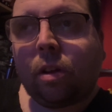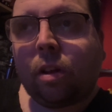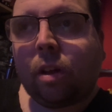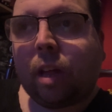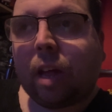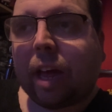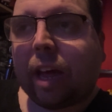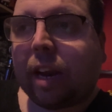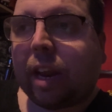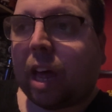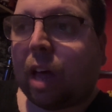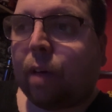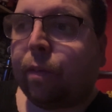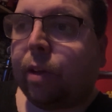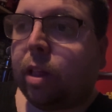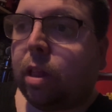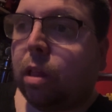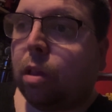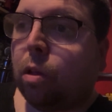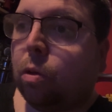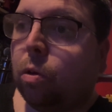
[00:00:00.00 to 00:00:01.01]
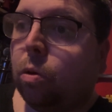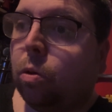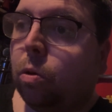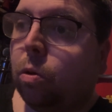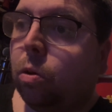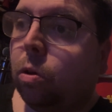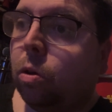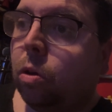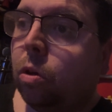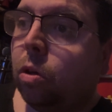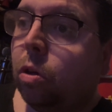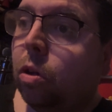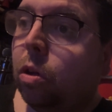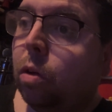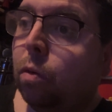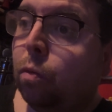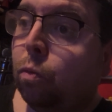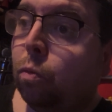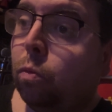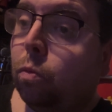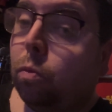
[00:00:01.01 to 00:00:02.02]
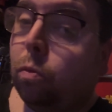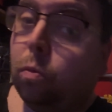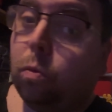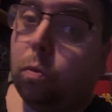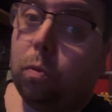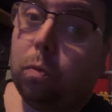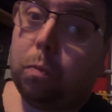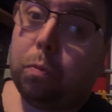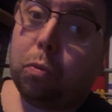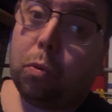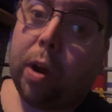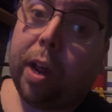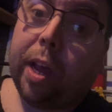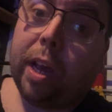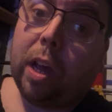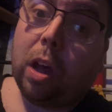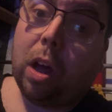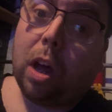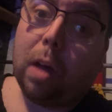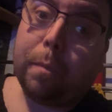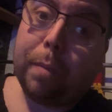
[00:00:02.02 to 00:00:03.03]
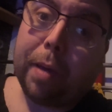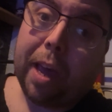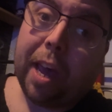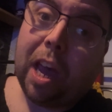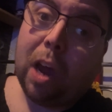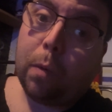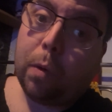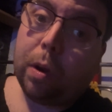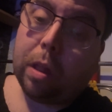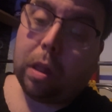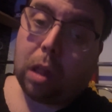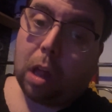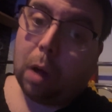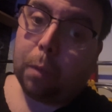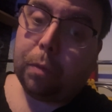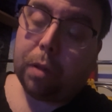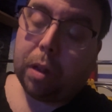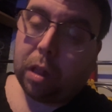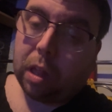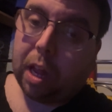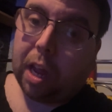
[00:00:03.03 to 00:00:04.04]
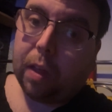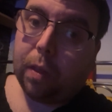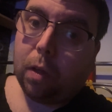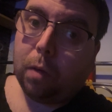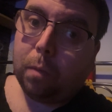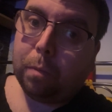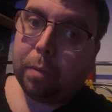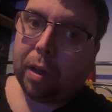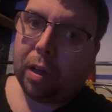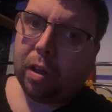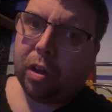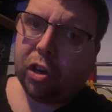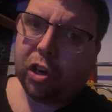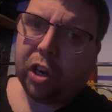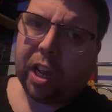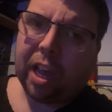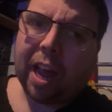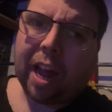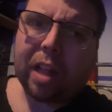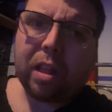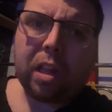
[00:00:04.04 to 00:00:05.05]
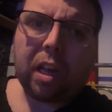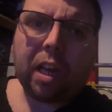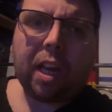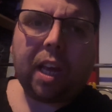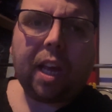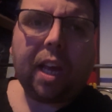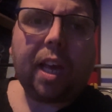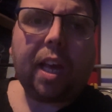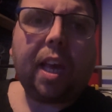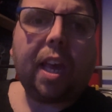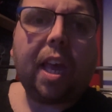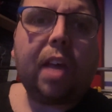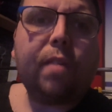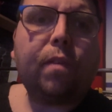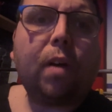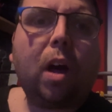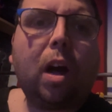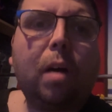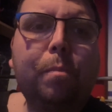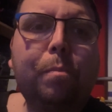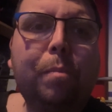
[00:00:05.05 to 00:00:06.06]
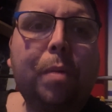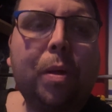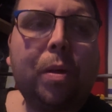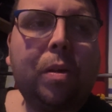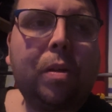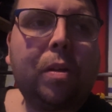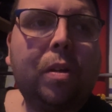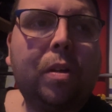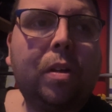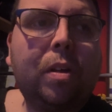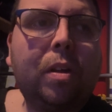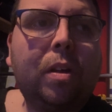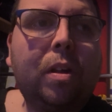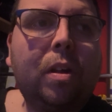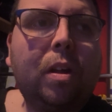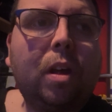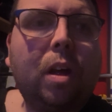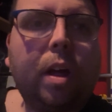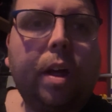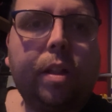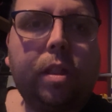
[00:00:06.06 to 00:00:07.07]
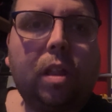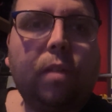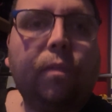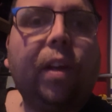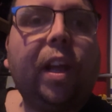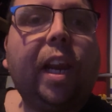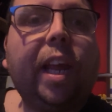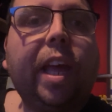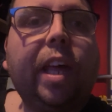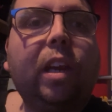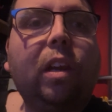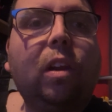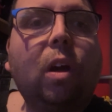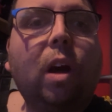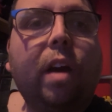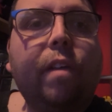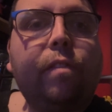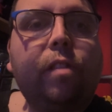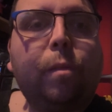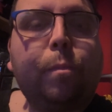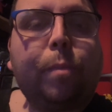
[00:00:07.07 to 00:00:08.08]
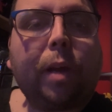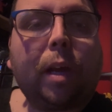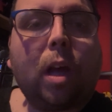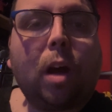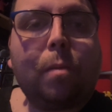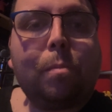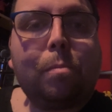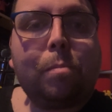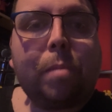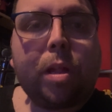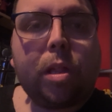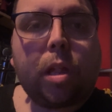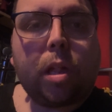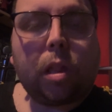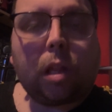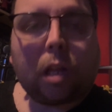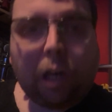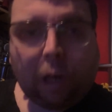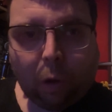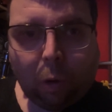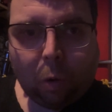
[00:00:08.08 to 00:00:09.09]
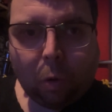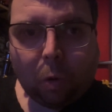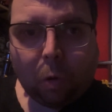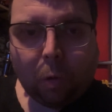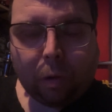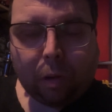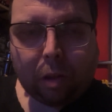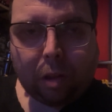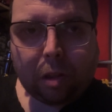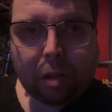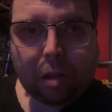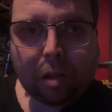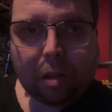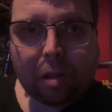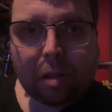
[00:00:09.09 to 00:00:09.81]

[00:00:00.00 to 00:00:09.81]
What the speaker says: and having to bring her parents up to see them because she had to give up her civilian life to become Mrs. Claus,